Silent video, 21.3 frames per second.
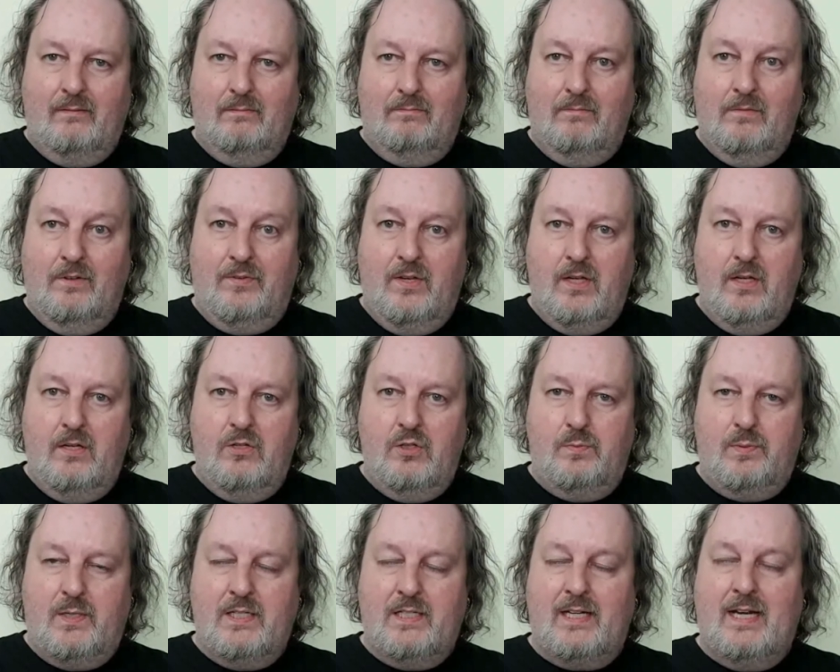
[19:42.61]
reviews
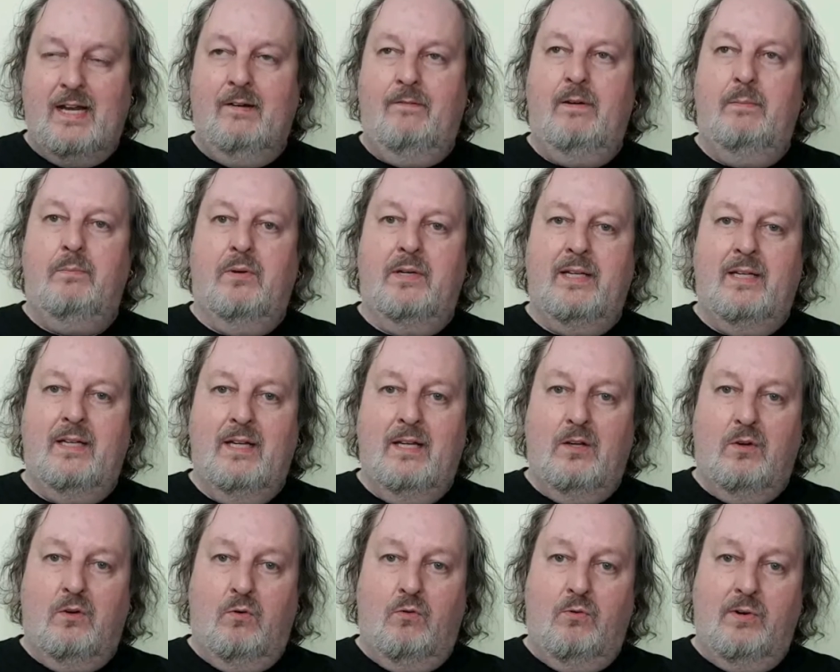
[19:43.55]
because everybody
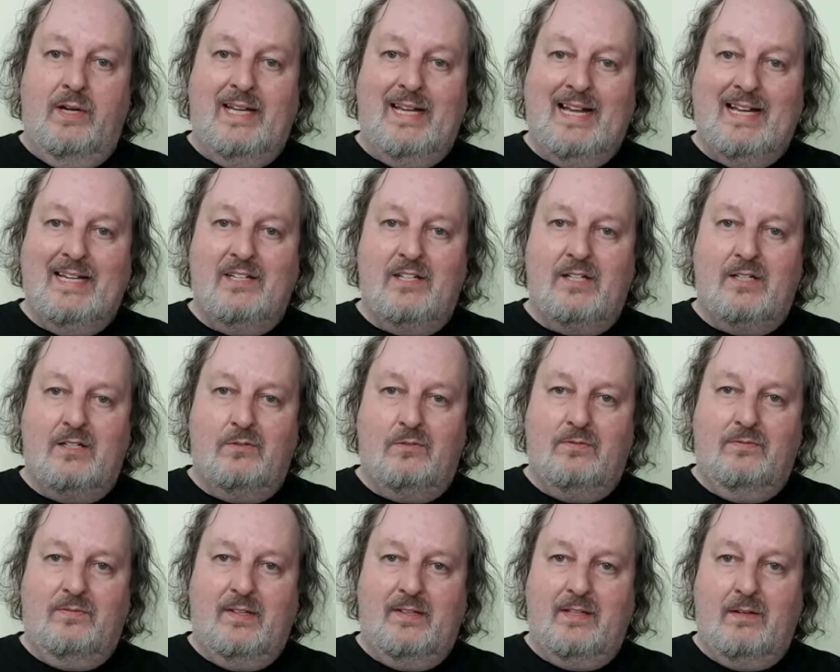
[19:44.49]
already has sort
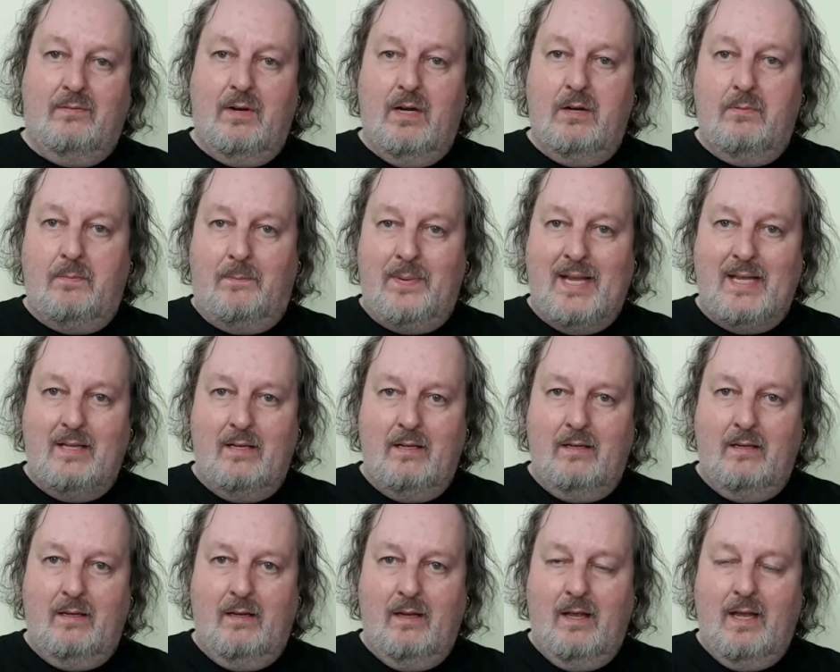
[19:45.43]
of like their own
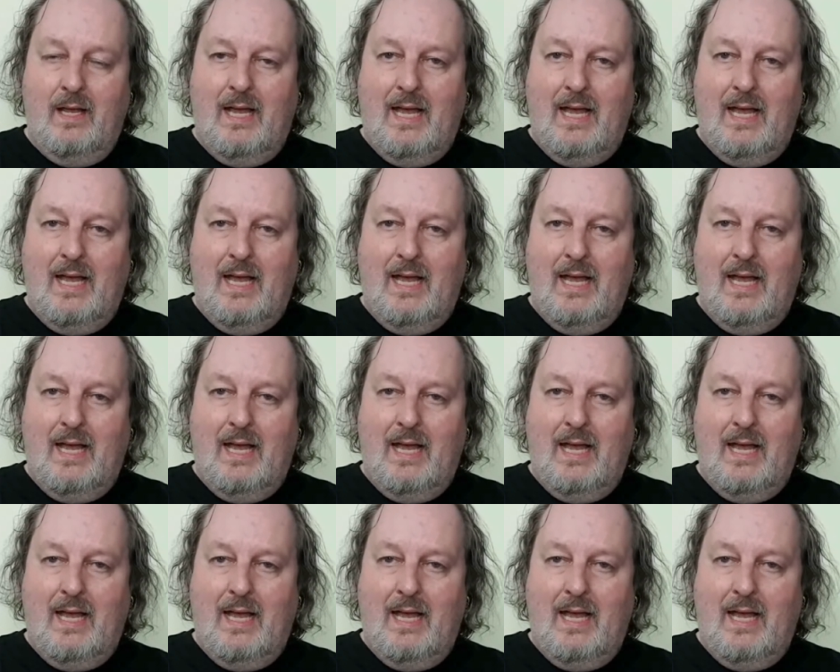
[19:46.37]
opinion,